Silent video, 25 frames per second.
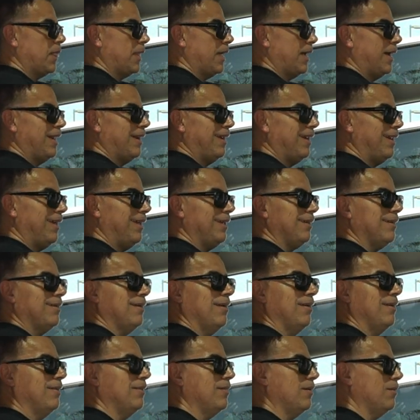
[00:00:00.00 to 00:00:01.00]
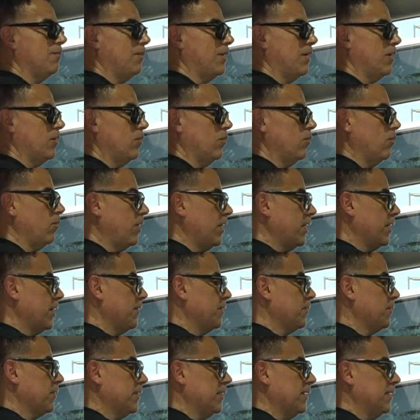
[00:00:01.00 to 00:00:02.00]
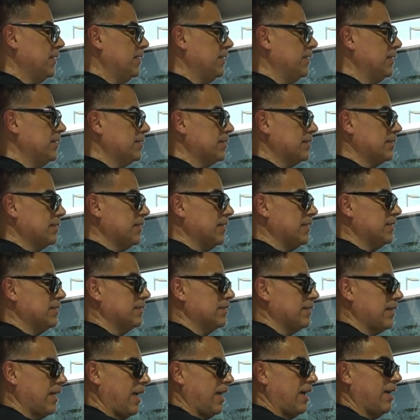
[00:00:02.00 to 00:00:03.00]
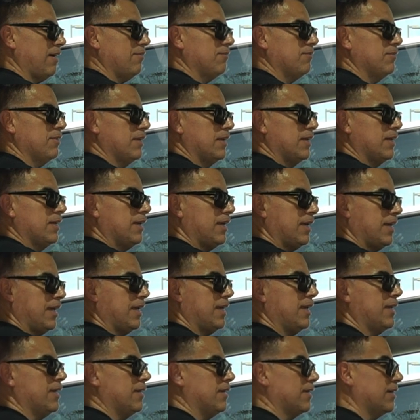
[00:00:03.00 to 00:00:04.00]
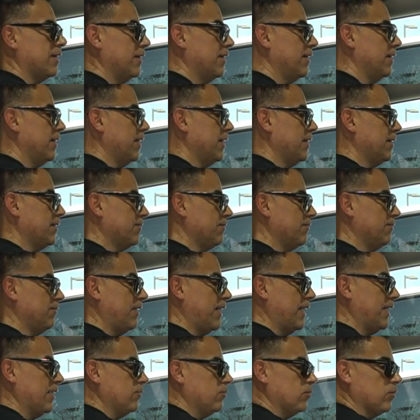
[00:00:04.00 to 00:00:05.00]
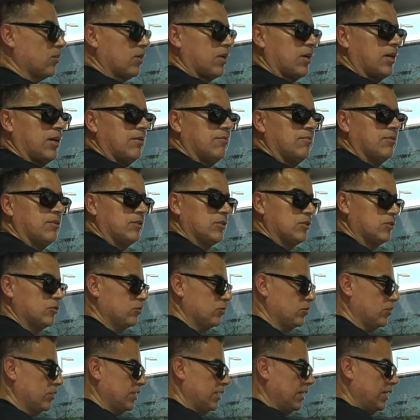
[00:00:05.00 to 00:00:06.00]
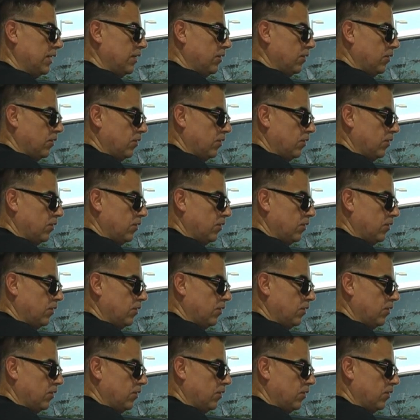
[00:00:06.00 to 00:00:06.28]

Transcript: Unlike the Model Y, these seats have a vinyl cover, so they